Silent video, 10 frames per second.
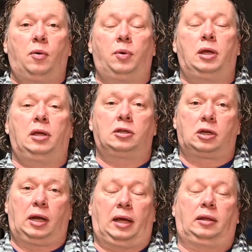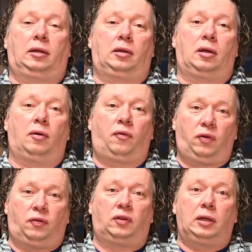we selected the
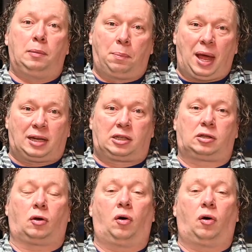15 best